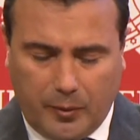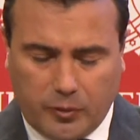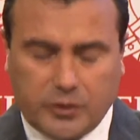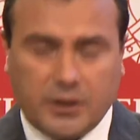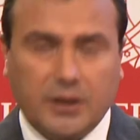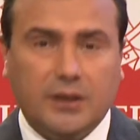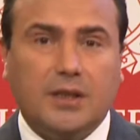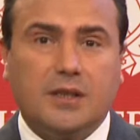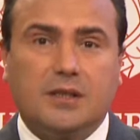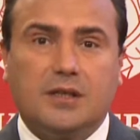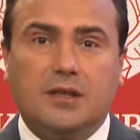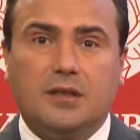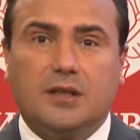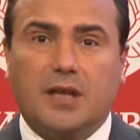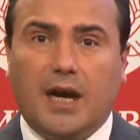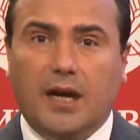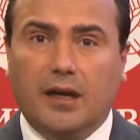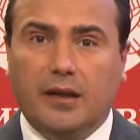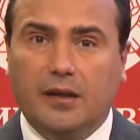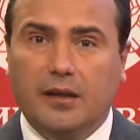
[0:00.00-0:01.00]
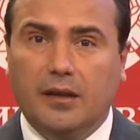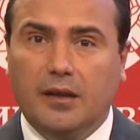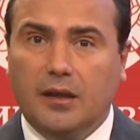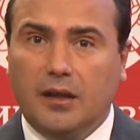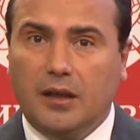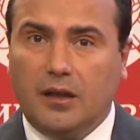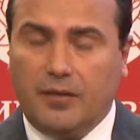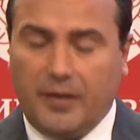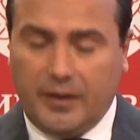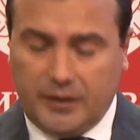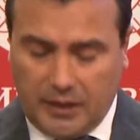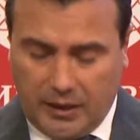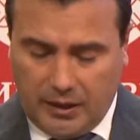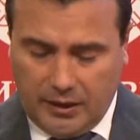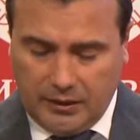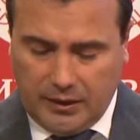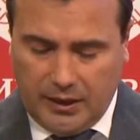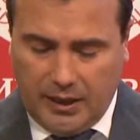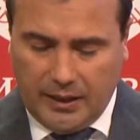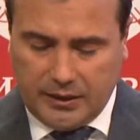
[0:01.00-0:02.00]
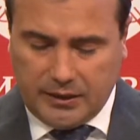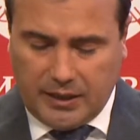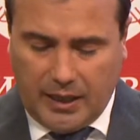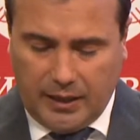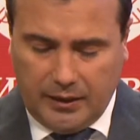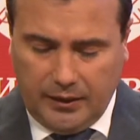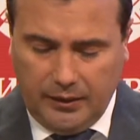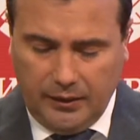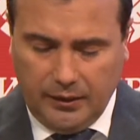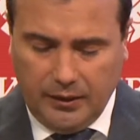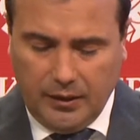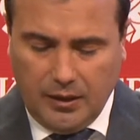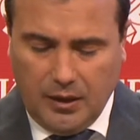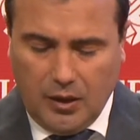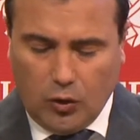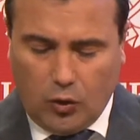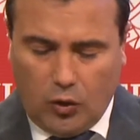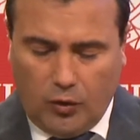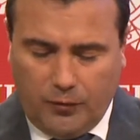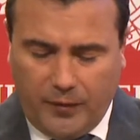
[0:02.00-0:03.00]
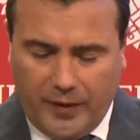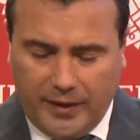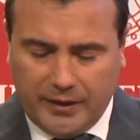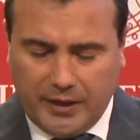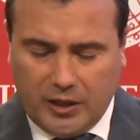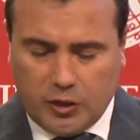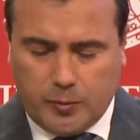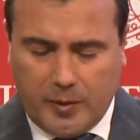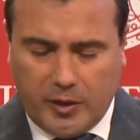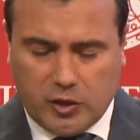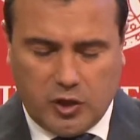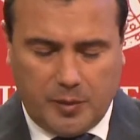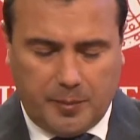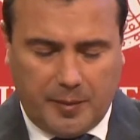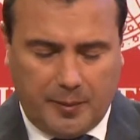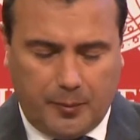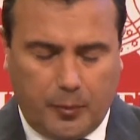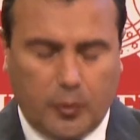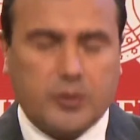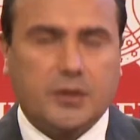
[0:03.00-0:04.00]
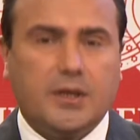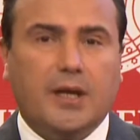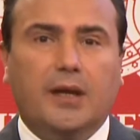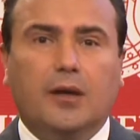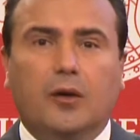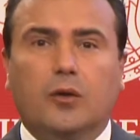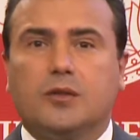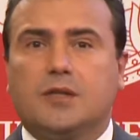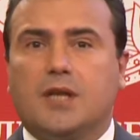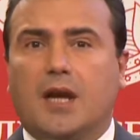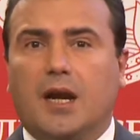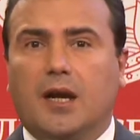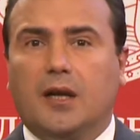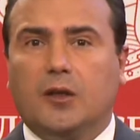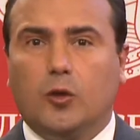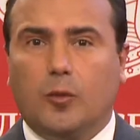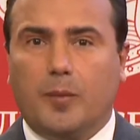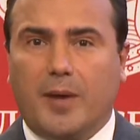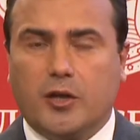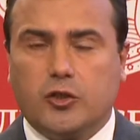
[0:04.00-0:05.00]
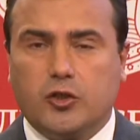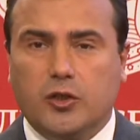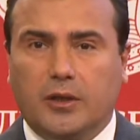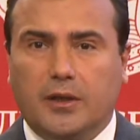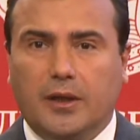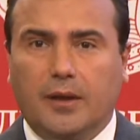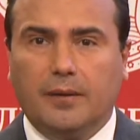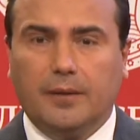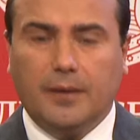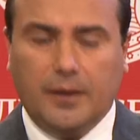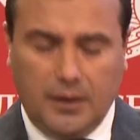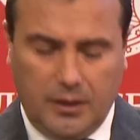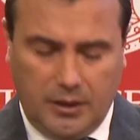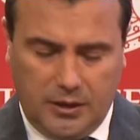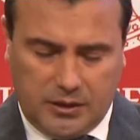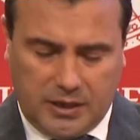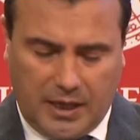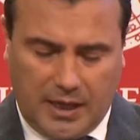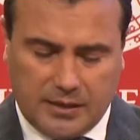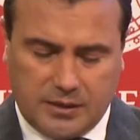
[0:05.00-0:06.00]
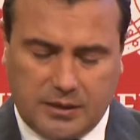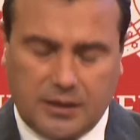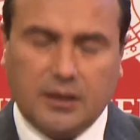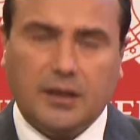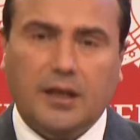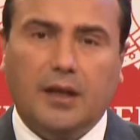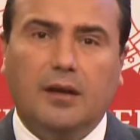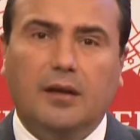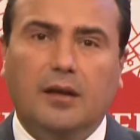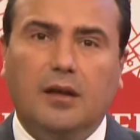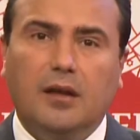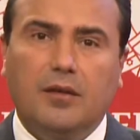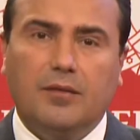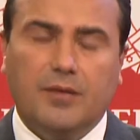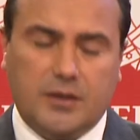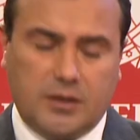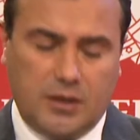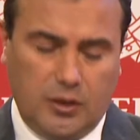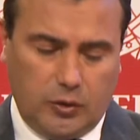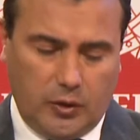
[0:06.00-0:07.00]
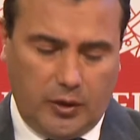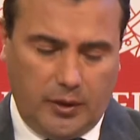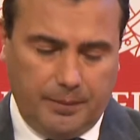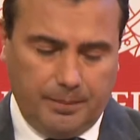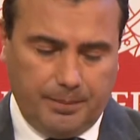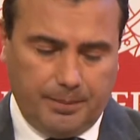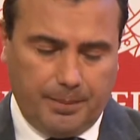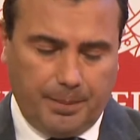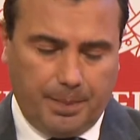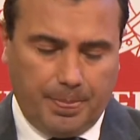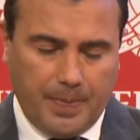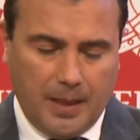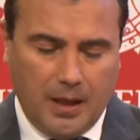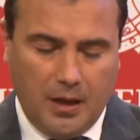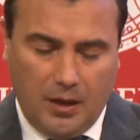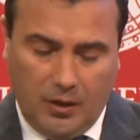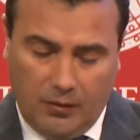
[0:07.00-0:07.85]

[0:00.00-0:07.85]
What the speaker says: We supported the investments in photovoltaics and wind parks, and this was immediately recognized by the domestic and foreign investors.